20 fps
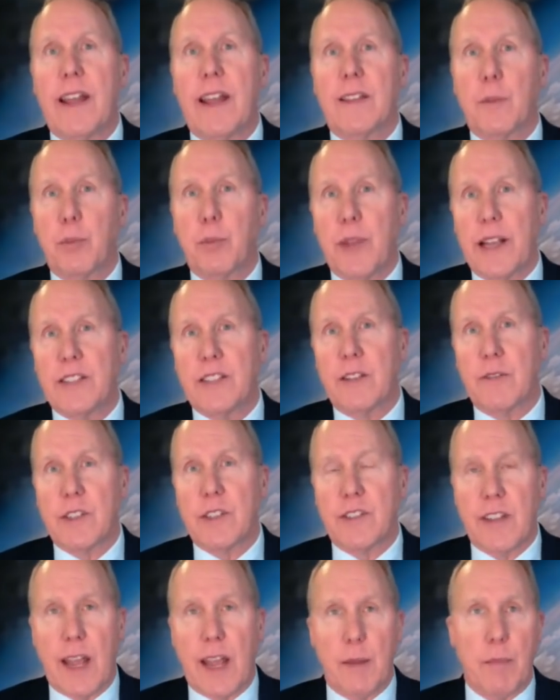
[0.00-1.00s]
take the place of
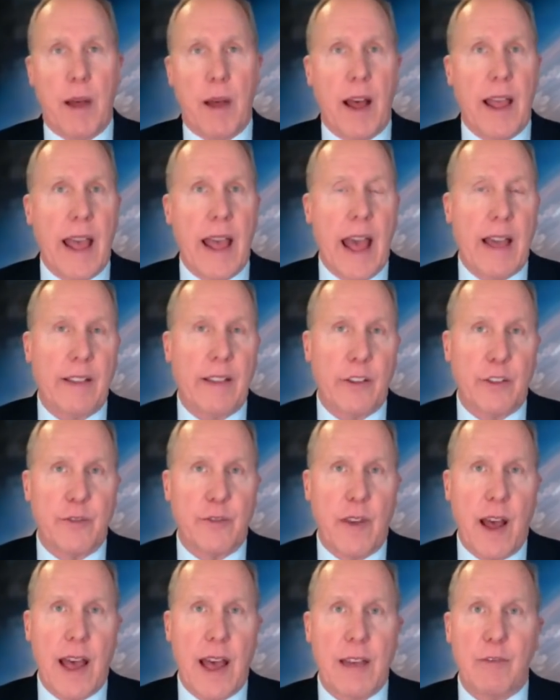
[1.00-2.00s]
the standby Atlas
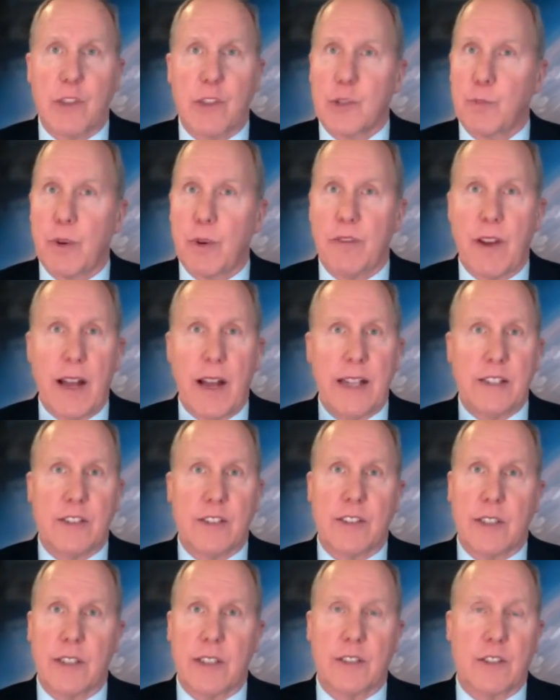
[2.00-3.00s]
V, which
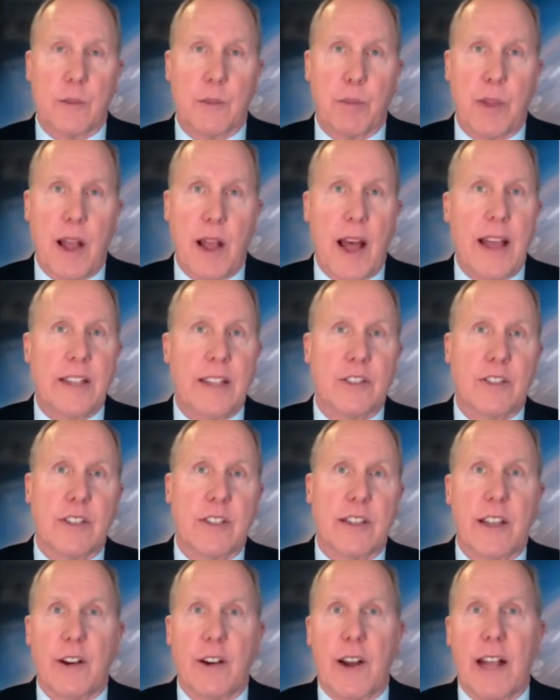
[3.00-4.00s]
provides supplies
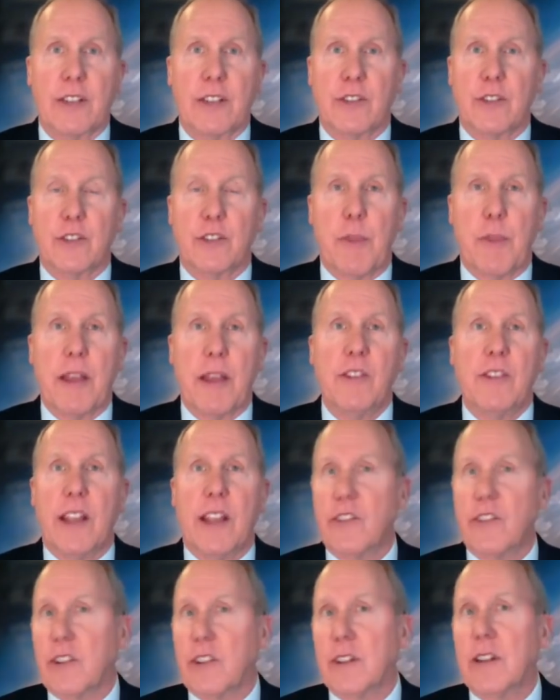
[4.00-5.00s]
to the International Space
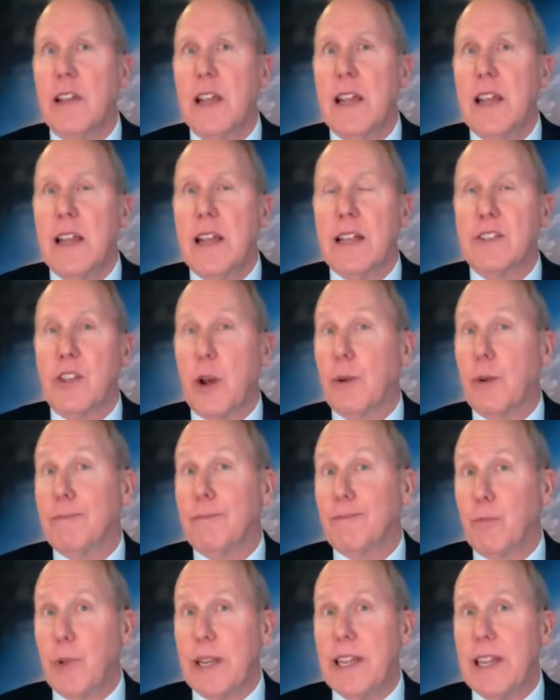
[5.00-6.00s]
Station.
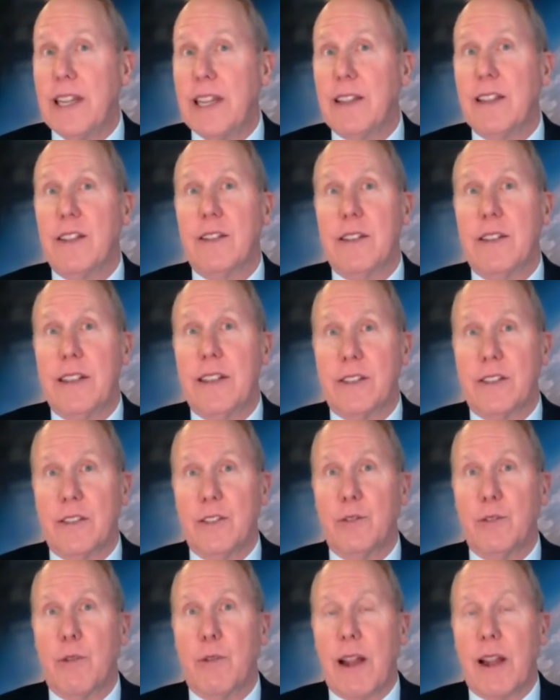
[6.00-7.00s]
So we need these
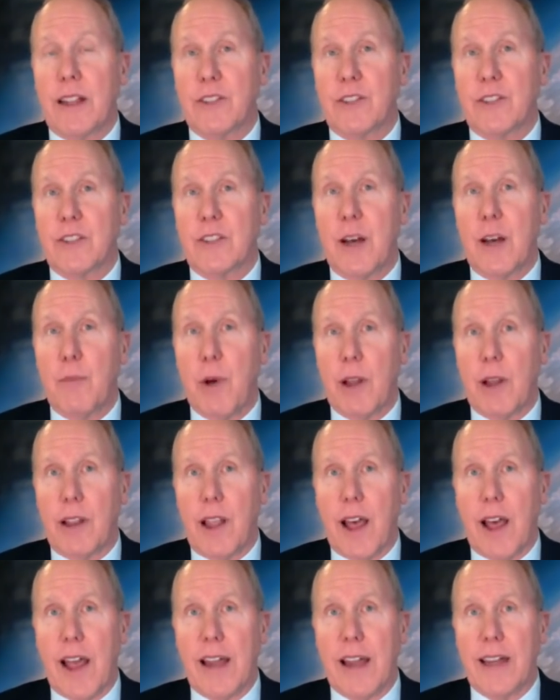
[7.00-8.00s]
new rockets to come
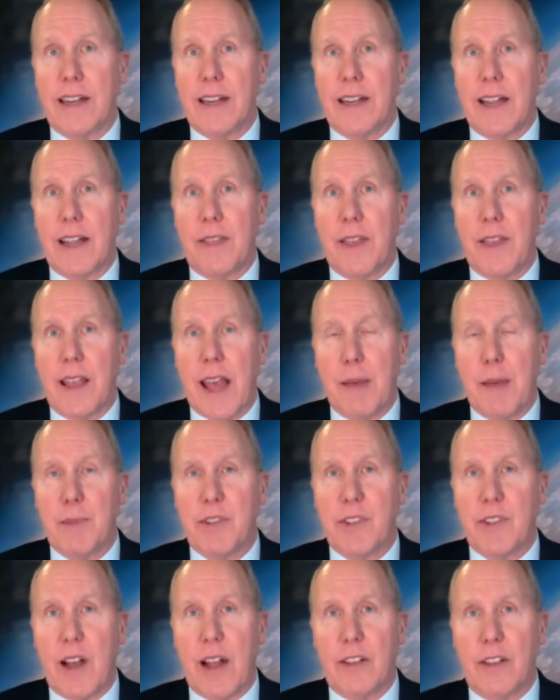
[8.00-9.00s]
online, and I think
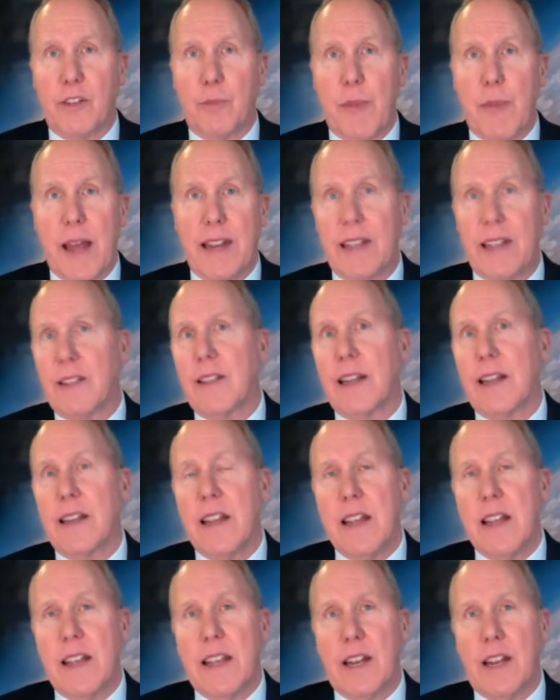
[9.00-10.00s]
Amazon's betting
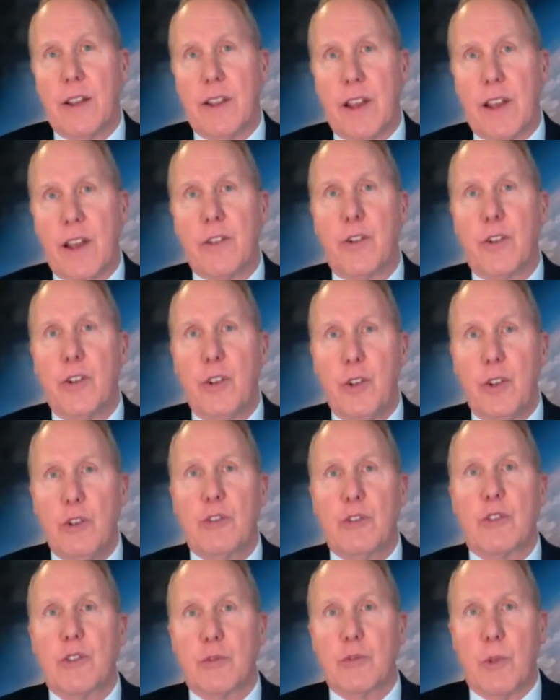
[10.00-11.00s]
that the other
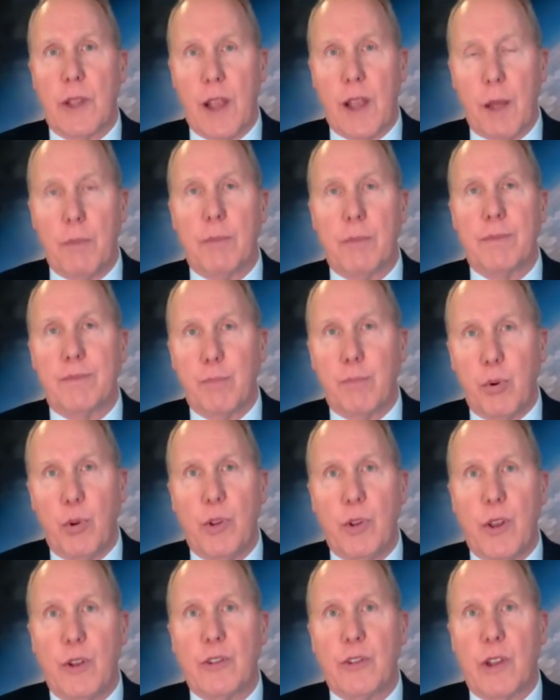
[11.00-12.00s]
users will help
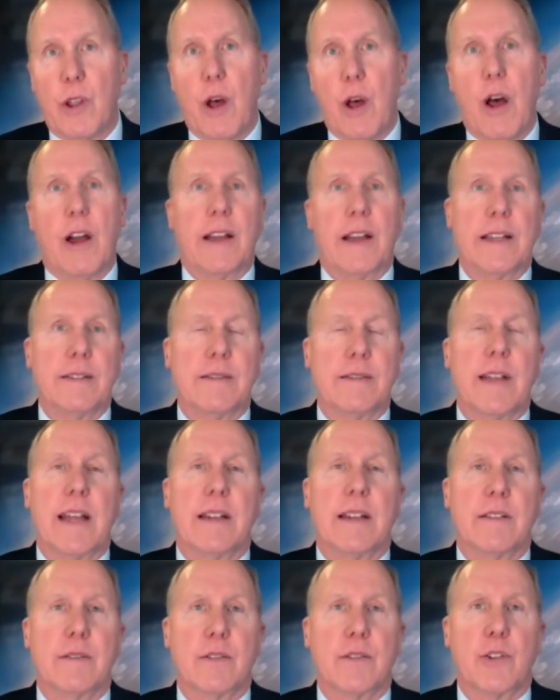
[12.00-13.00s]
pull those along
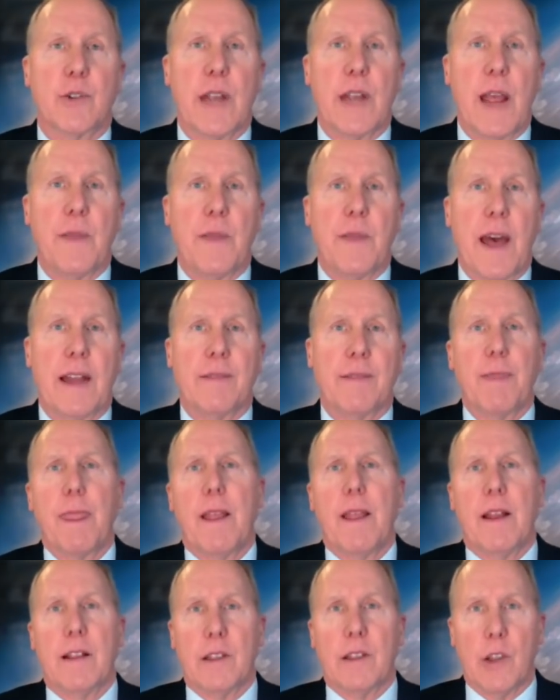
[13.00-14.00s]
and create that
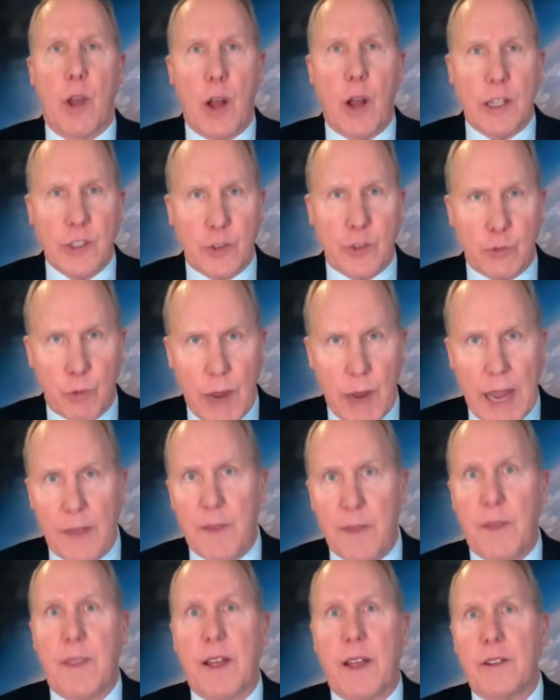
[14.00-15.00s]
launch
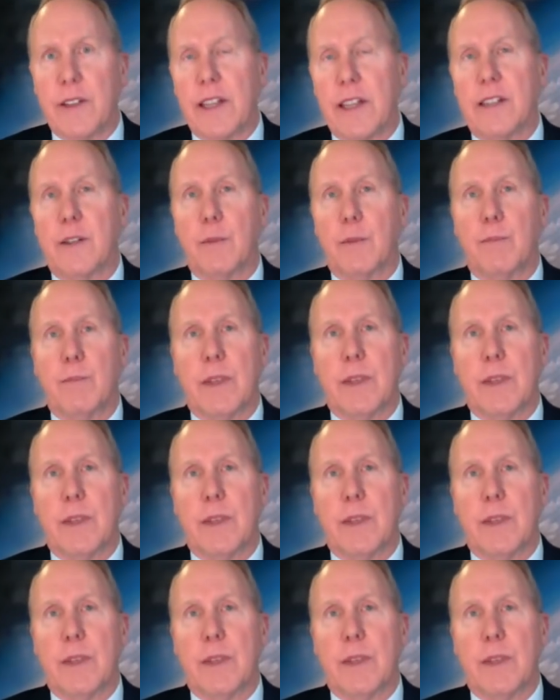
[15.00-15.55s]
rate that they'll need to